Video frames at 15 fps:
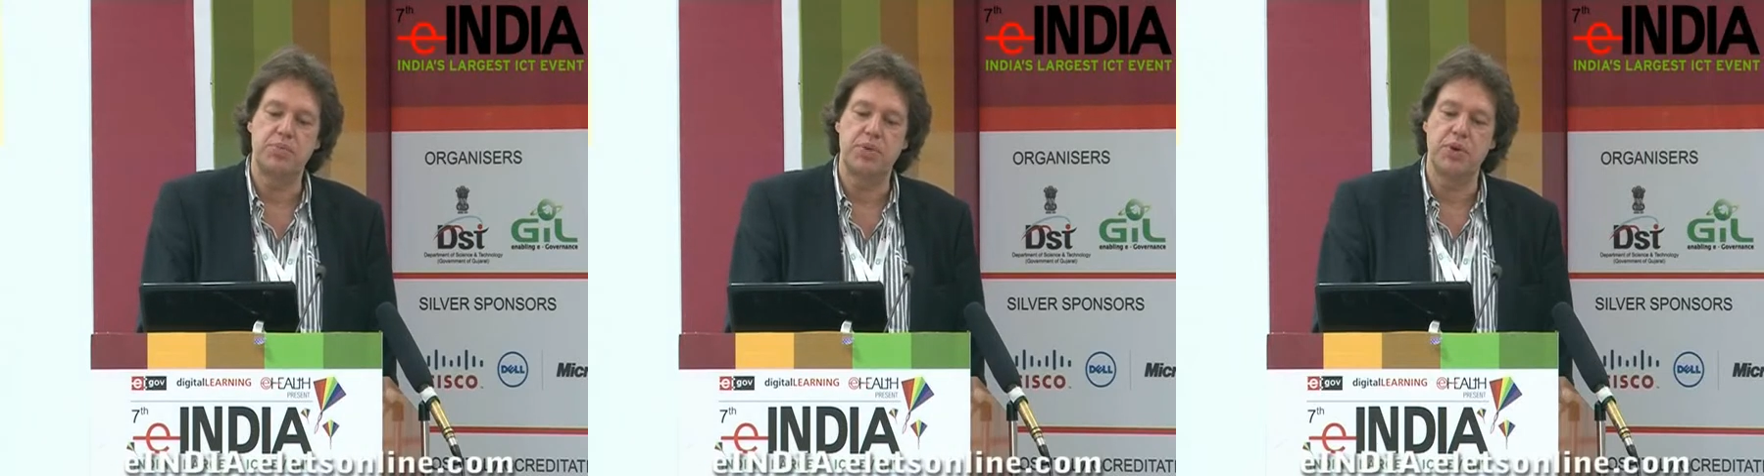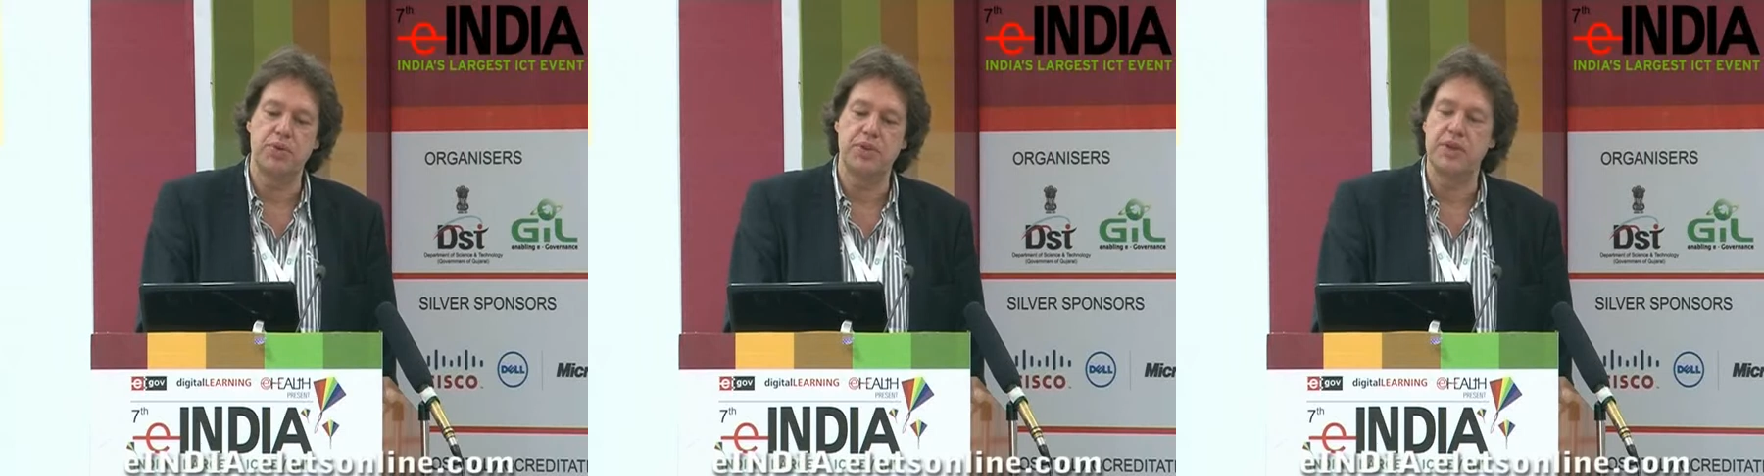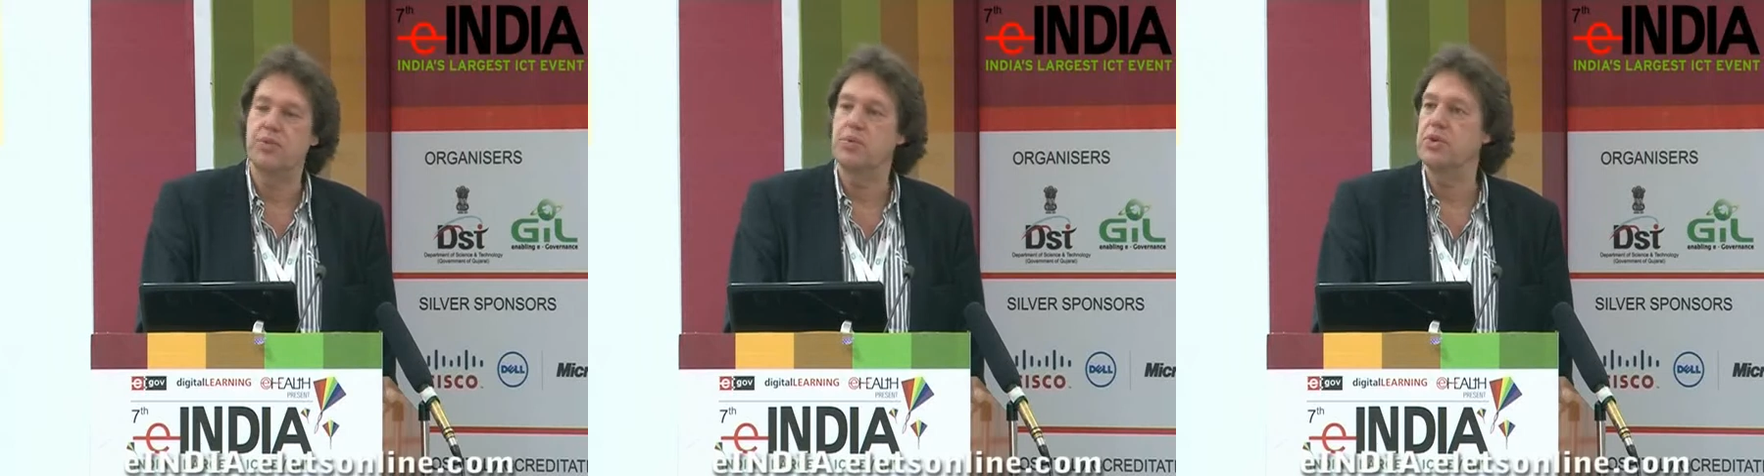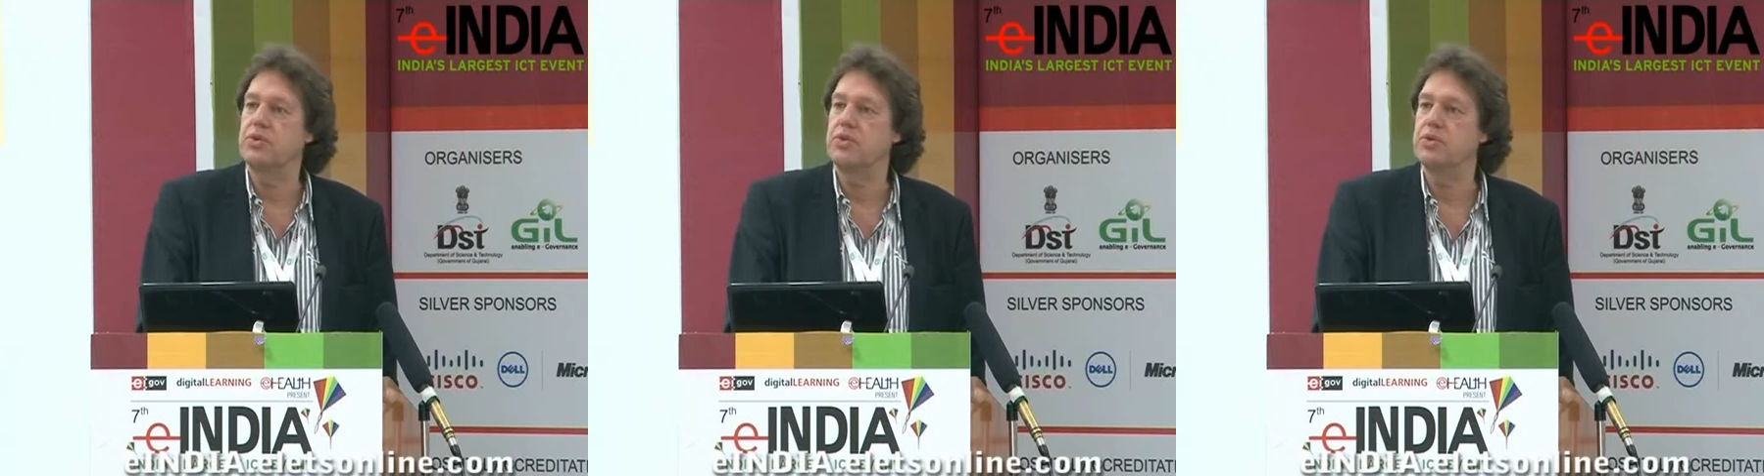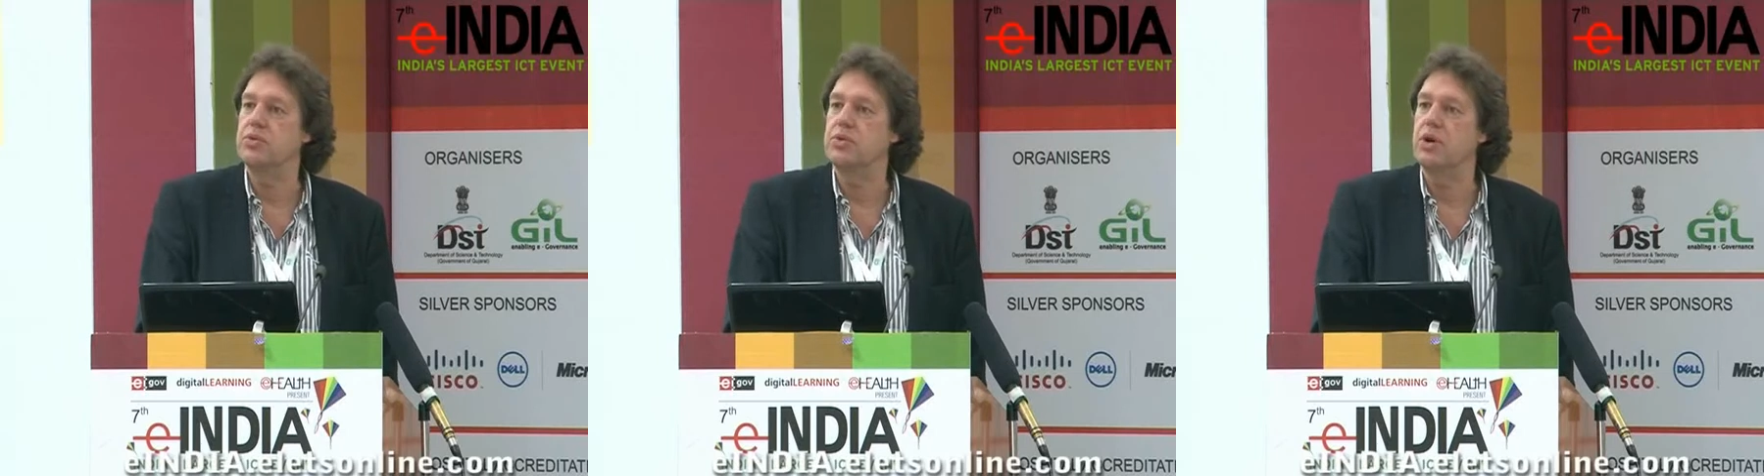process was
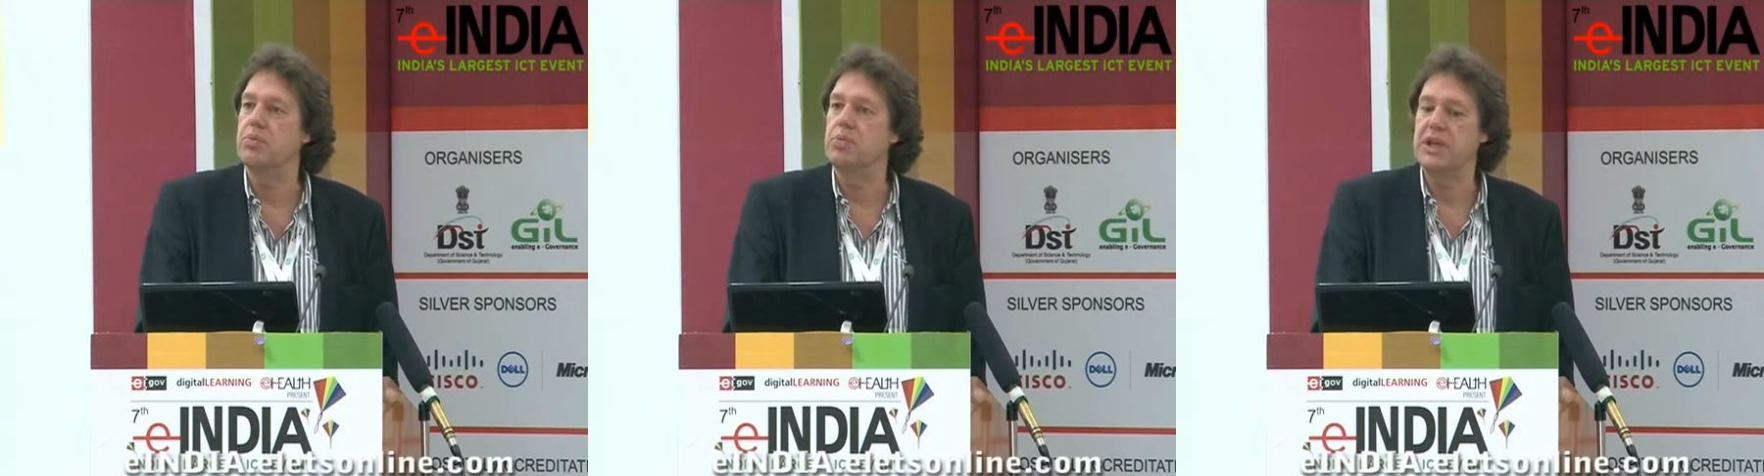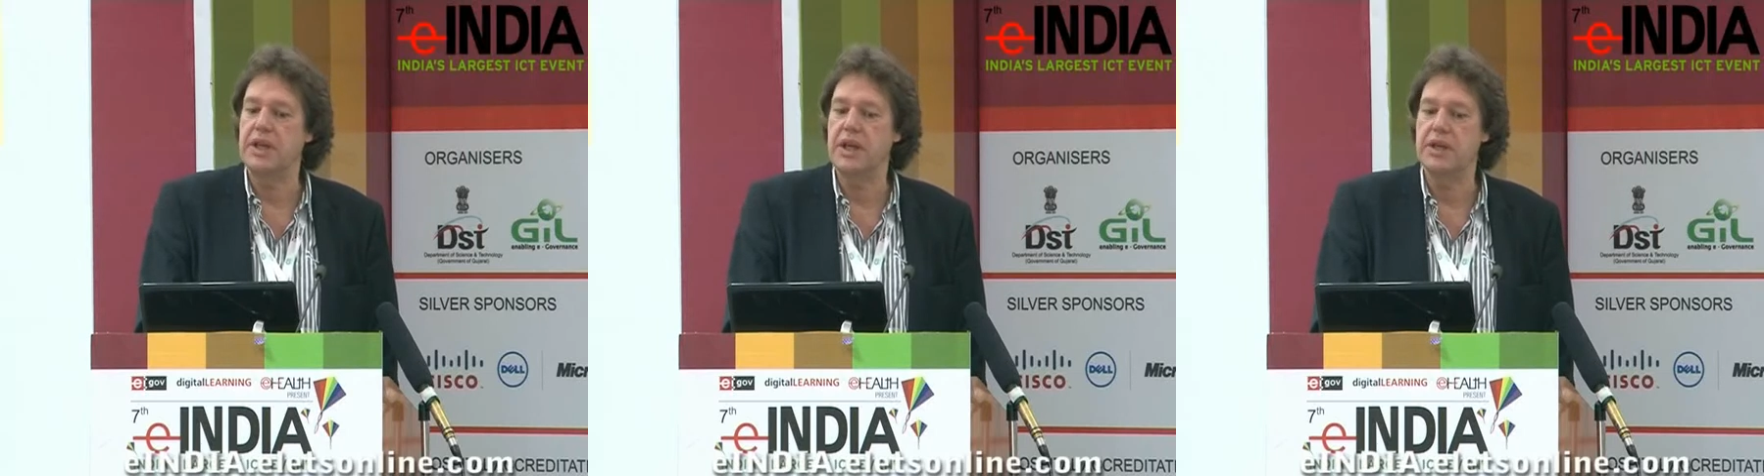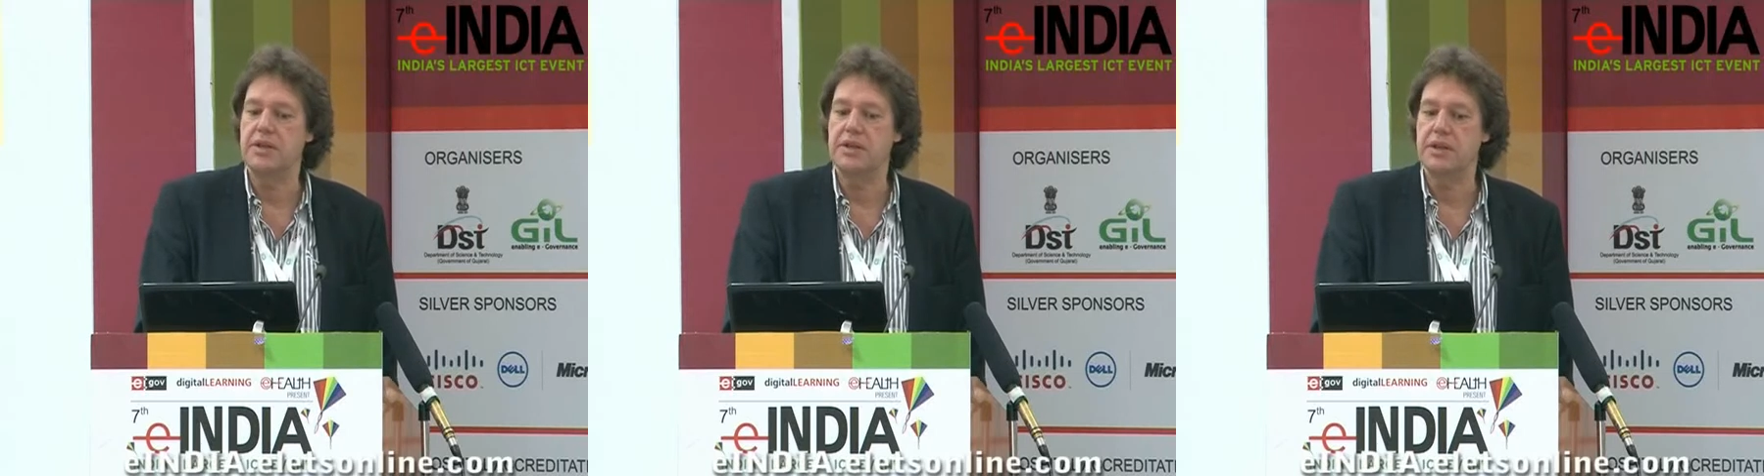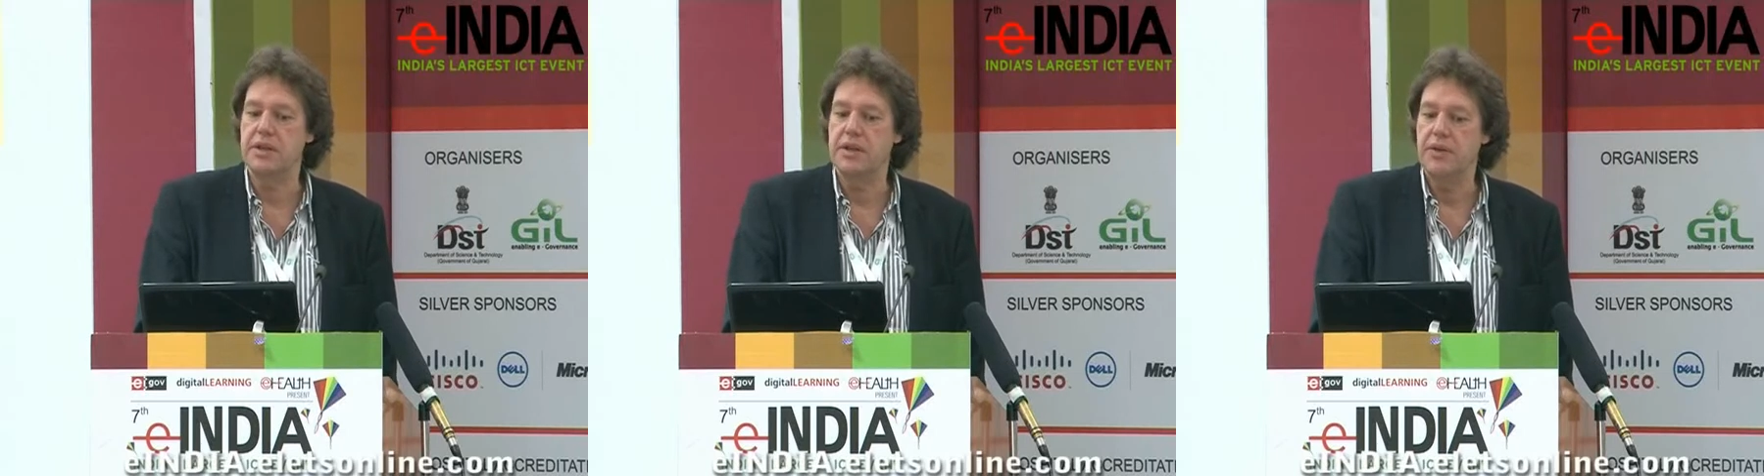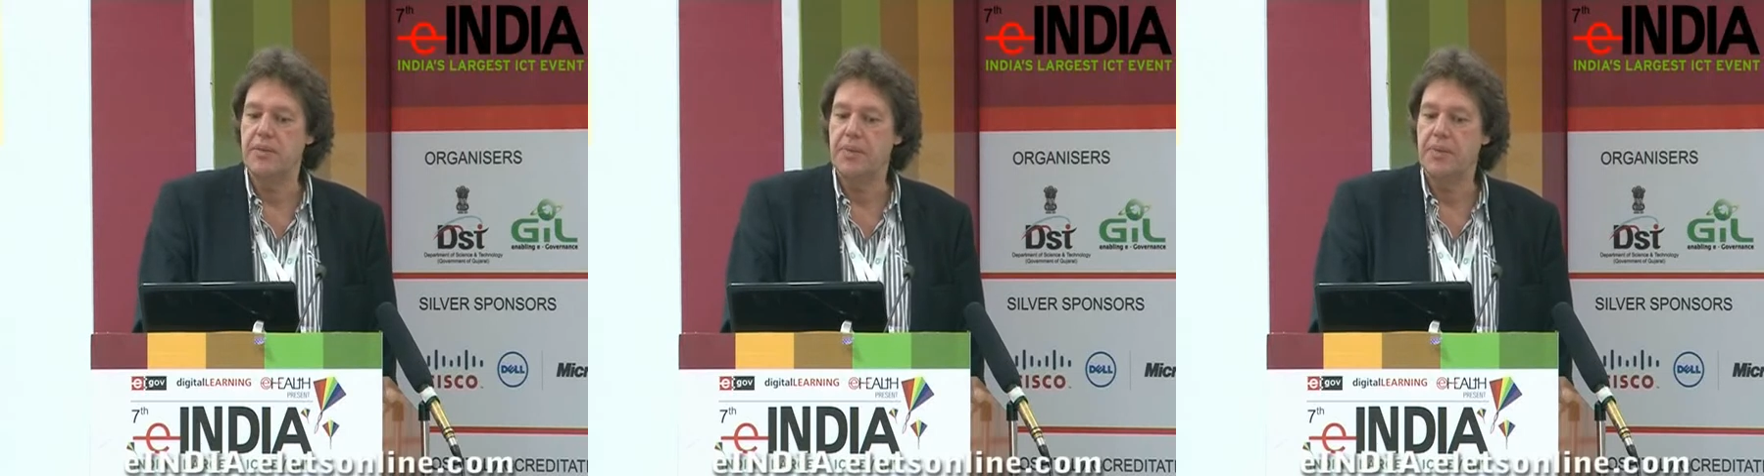too complicated.